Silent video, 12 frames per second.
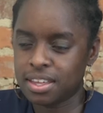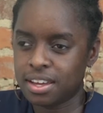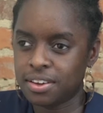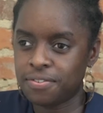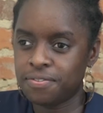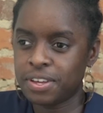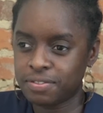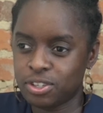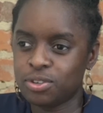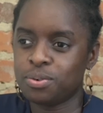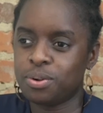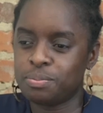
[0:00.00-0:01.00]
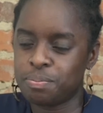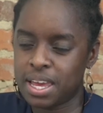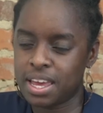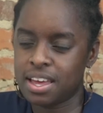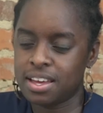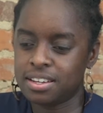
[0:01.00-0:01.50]
a 50-year-old
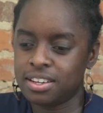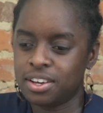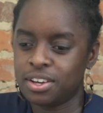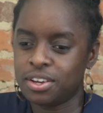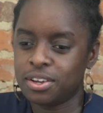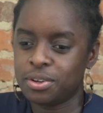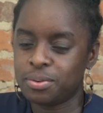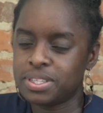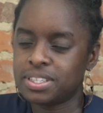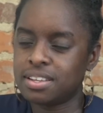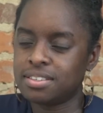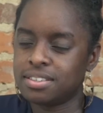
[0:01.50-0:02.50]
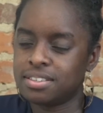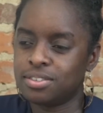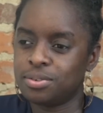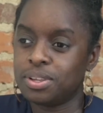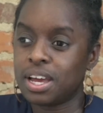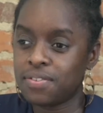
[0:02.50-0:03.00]
man who was sentenced
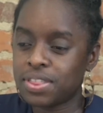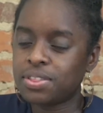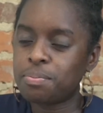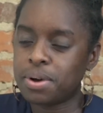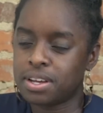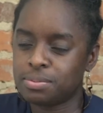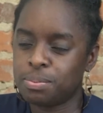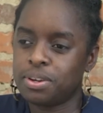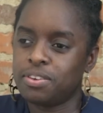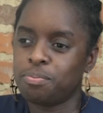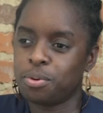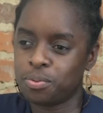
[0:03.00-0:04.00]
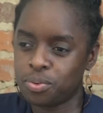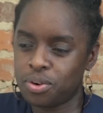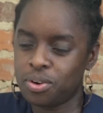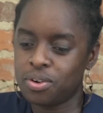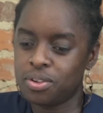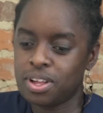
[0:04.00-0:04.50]
to life without the possibility of
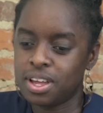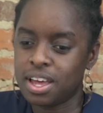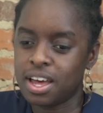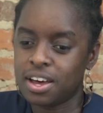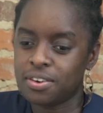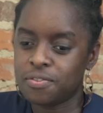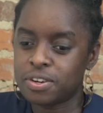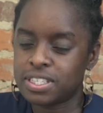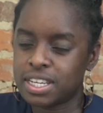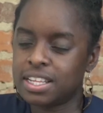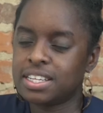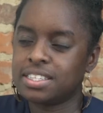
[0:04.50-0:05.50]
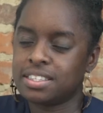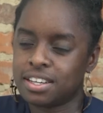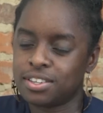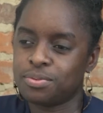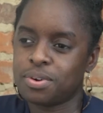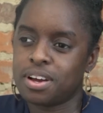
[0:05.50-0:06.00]
parole for selling
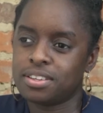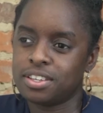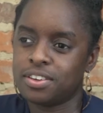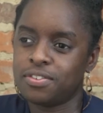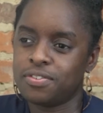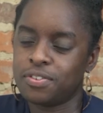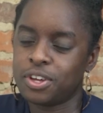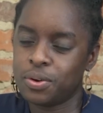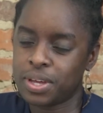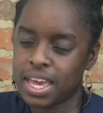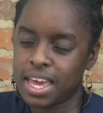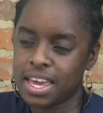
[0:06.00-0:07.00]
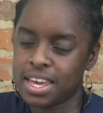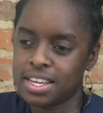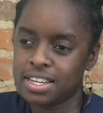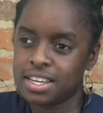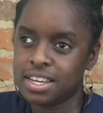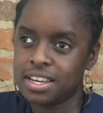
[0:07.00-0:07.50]
6 rocks of
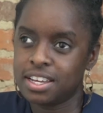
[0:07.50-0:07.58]
cocaine,